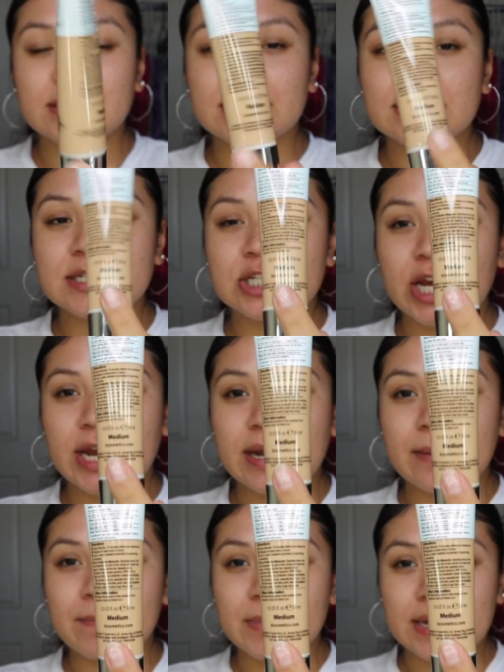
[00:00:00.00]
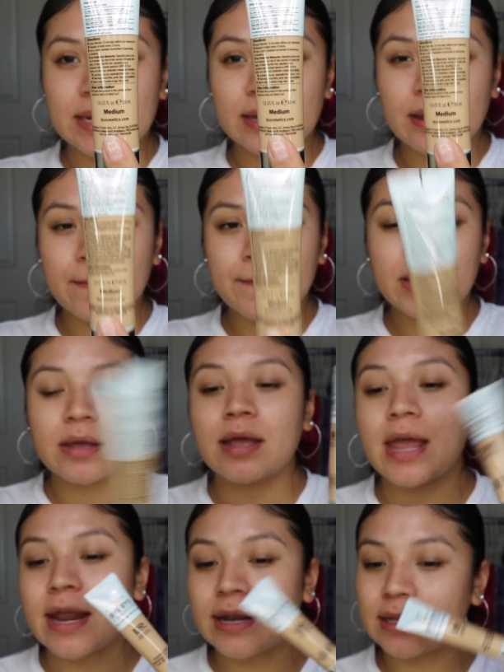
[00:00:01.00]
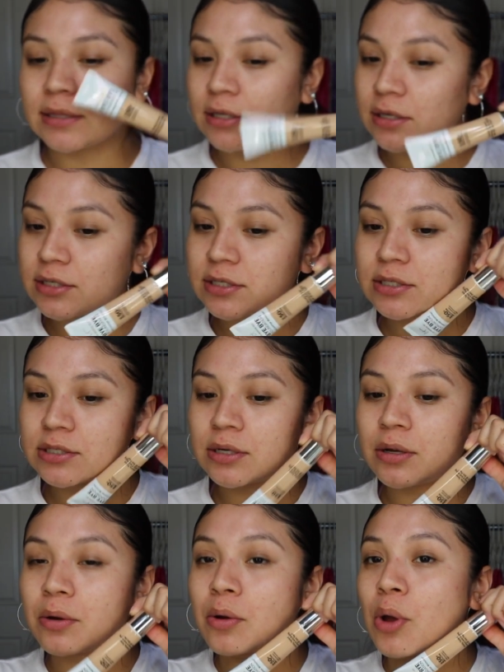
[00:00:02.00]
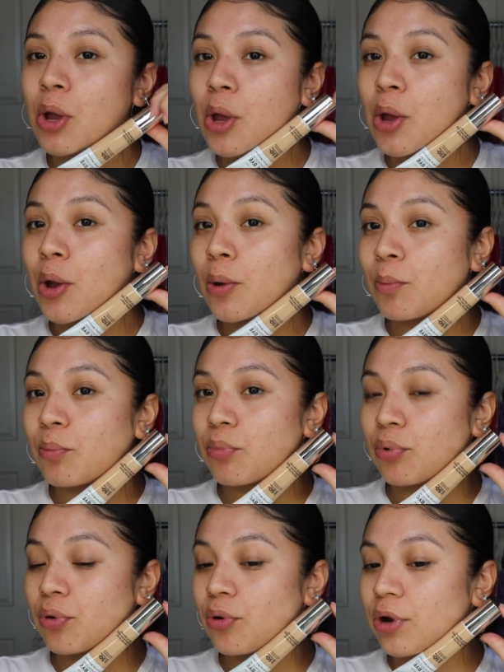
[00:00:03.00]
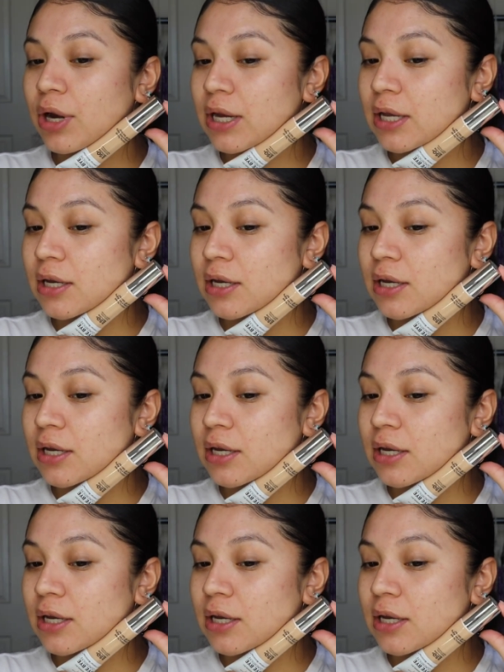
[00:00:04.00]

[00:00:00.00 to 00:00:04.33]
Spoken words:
this shade medium, and it looks pretty